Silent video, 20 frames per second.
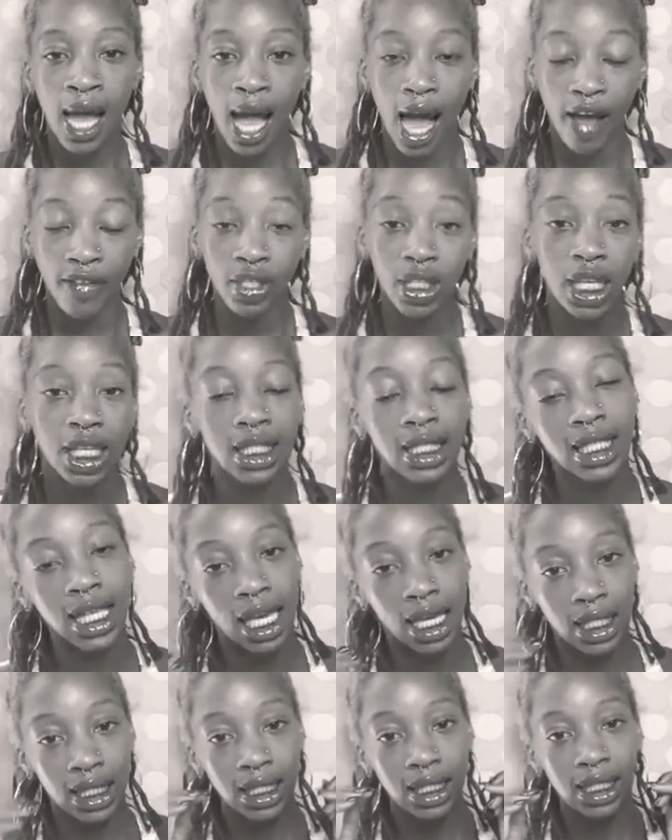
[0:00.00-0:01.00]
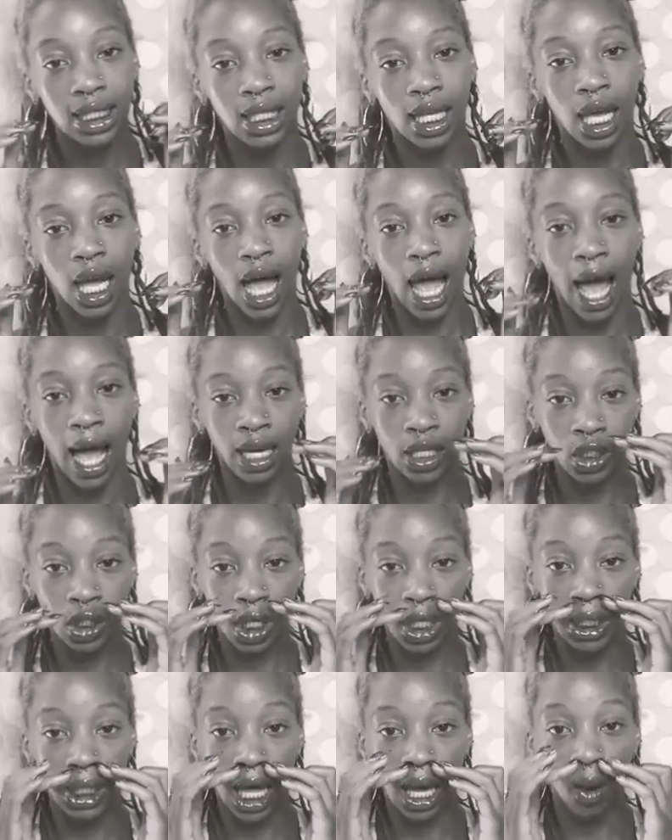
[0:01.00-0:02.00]
I feel like takes
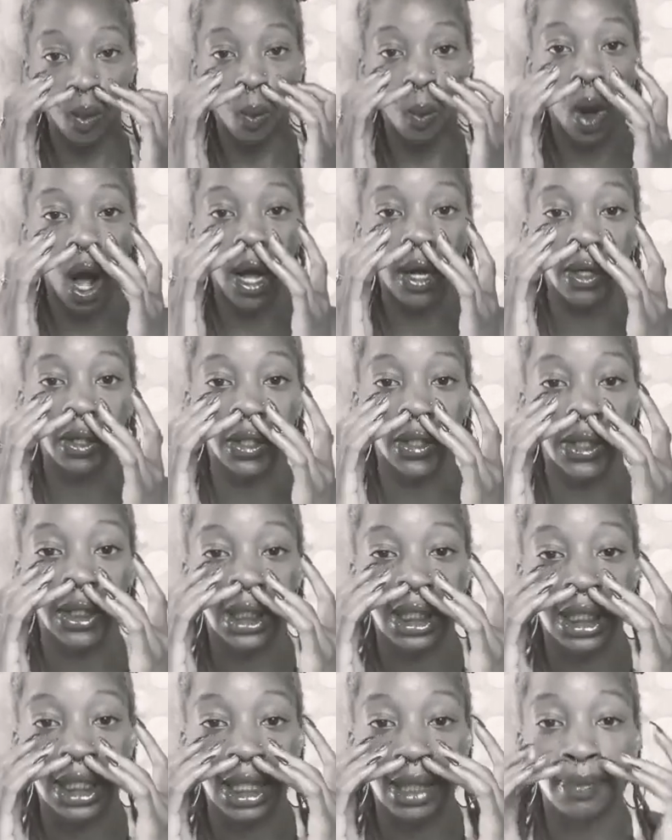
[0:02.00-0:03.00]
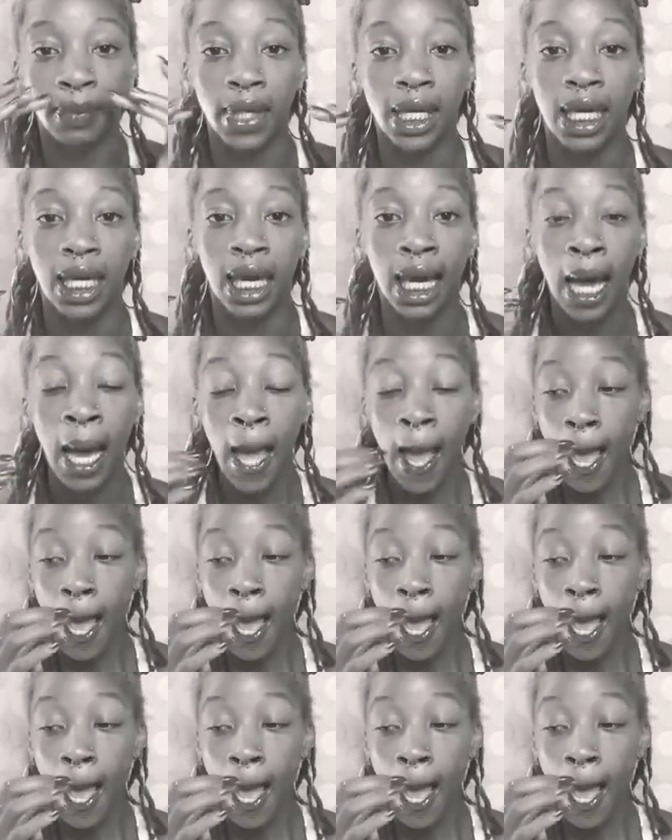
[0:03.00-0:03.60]
action like while you're sleeping,